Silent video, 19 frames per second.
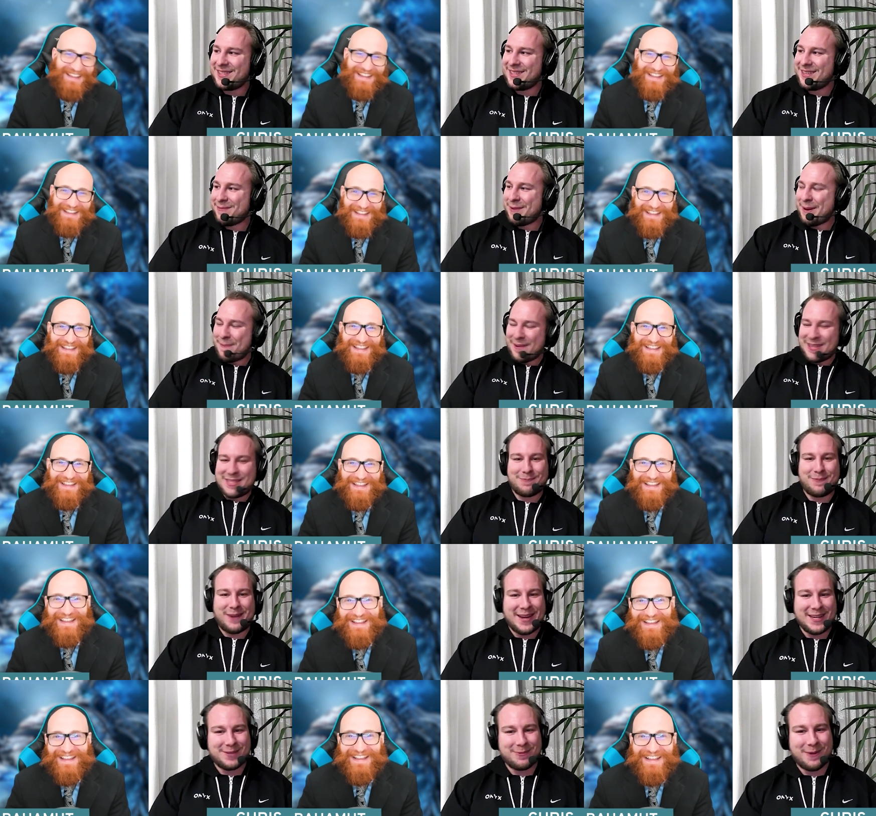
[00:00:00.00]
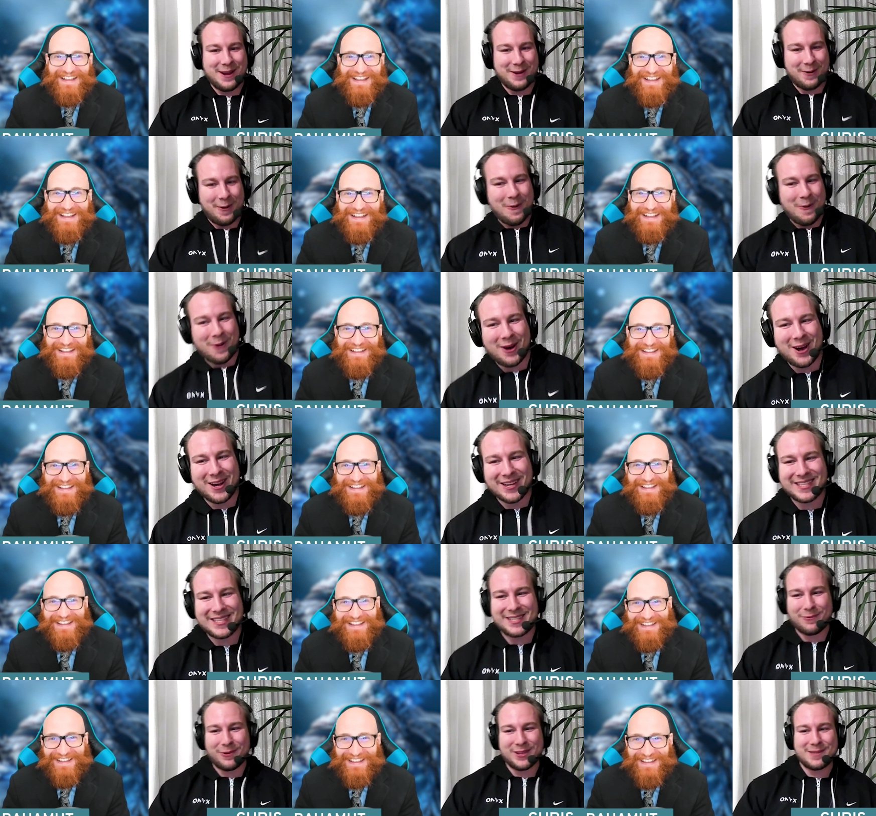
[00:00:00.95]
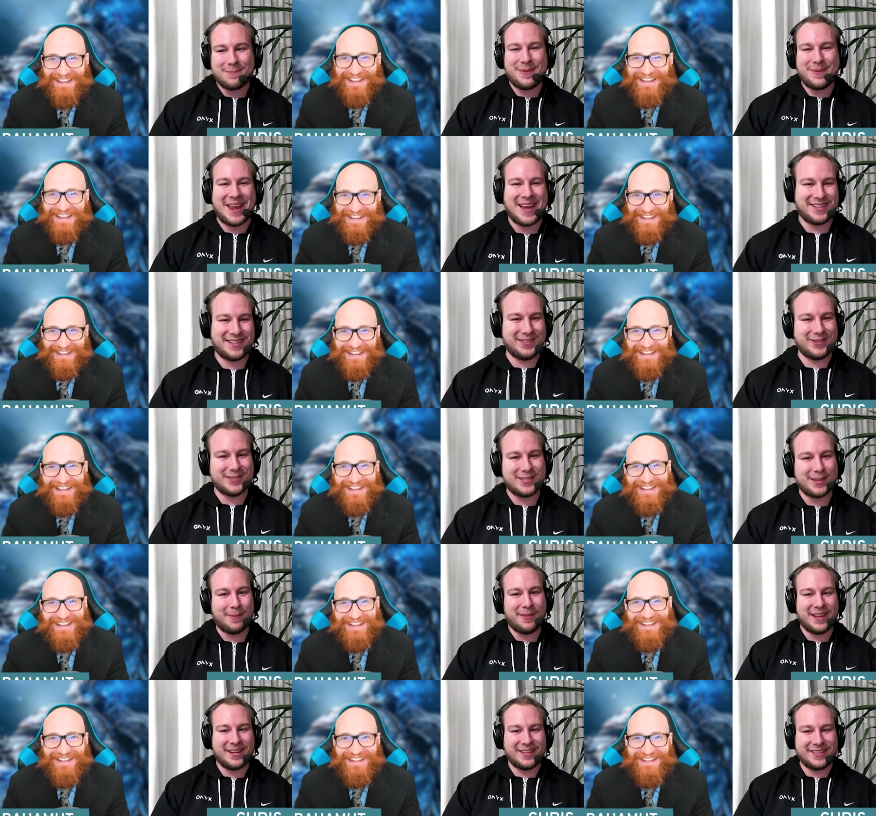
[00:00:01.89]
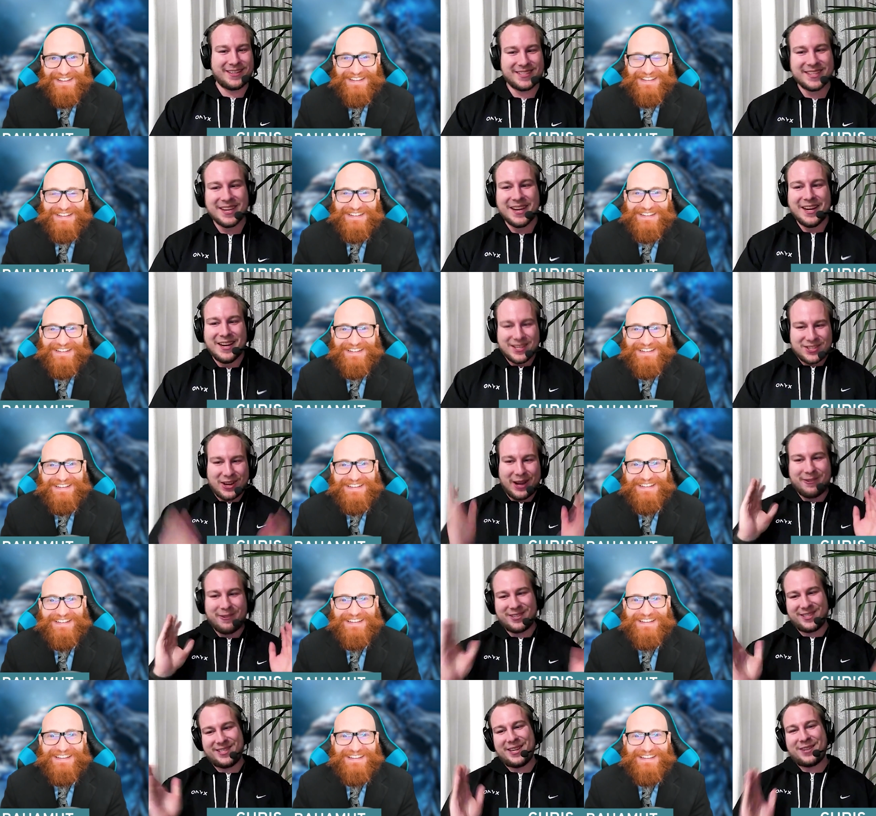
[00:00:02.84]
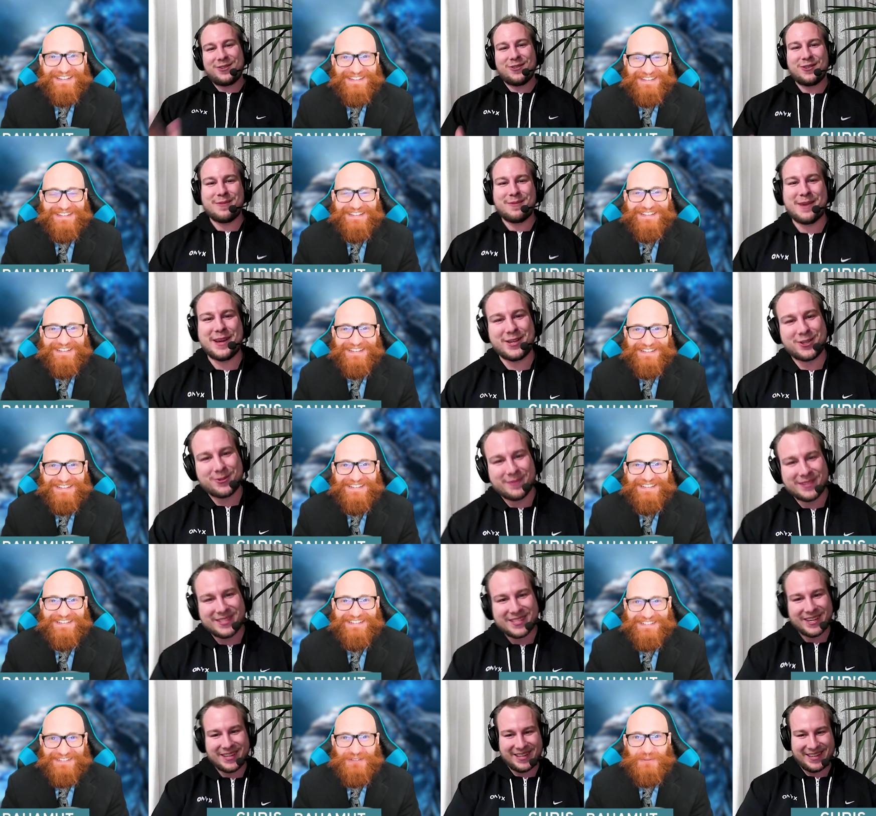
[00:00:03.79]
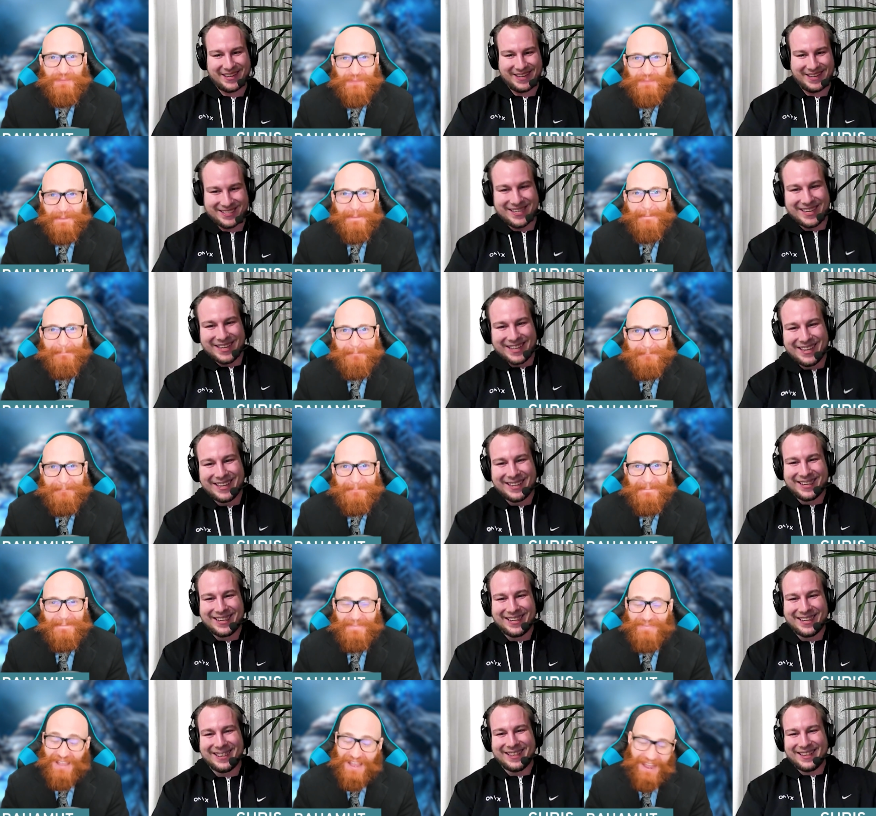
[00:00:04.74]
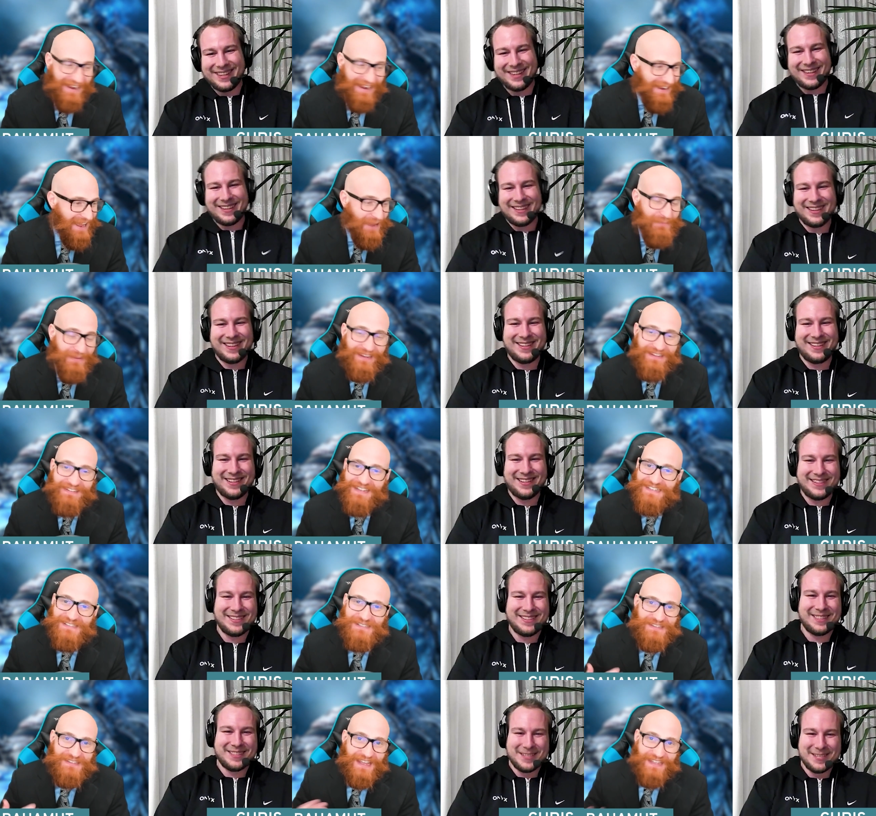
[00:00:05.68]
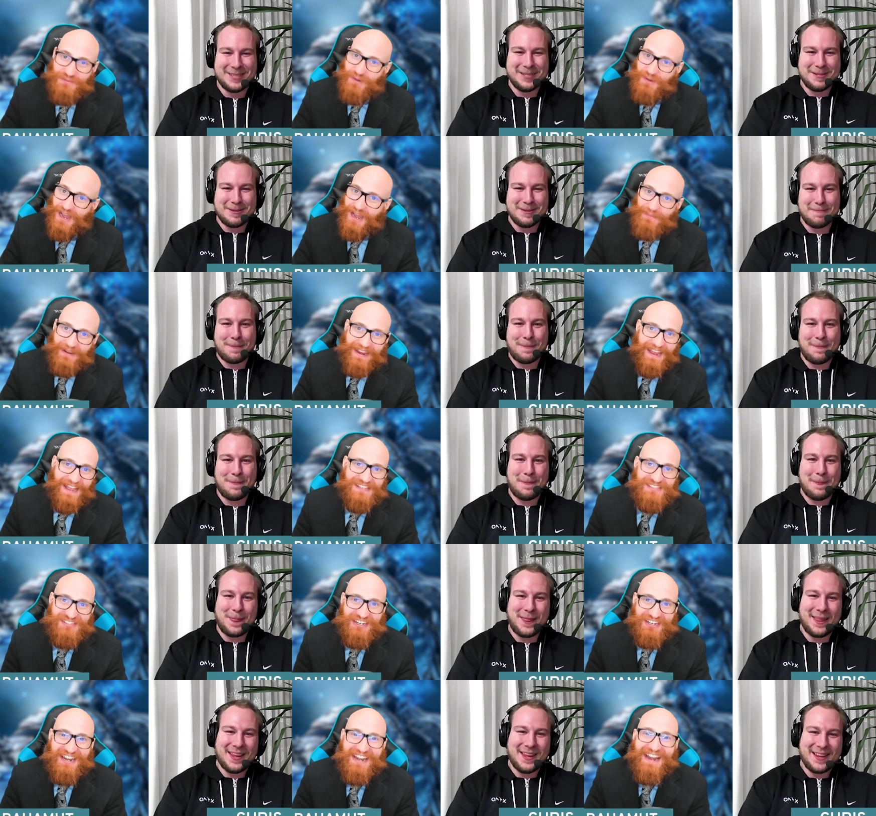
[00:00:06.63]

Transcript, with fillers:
Speaker 1: uh, my best placement was was Platin or something like this. So I will stick to the management side, I guess.
Speaker 2: Hey, I mean, that's that's why I'm a caster.